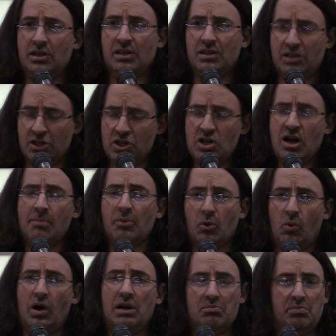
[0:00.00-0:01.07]
the, the, number
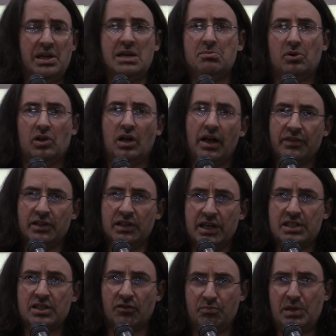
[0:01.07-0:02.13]
one people on the
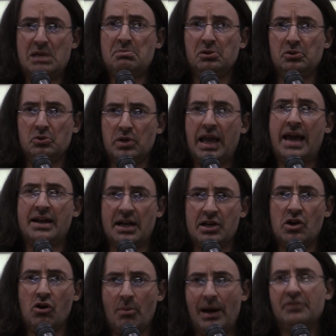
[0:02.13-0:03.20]
list of people who
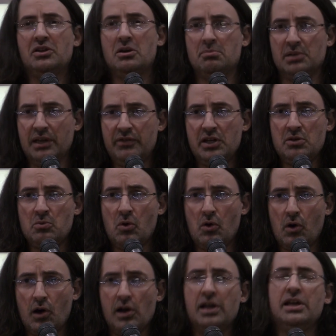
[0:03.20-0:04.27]
cannot know about the Oblivion
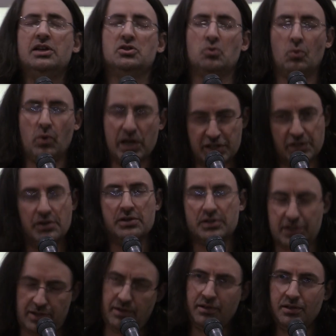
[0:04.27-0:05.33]
War is
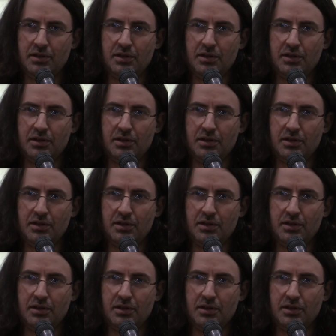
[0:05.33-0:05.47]
wizards.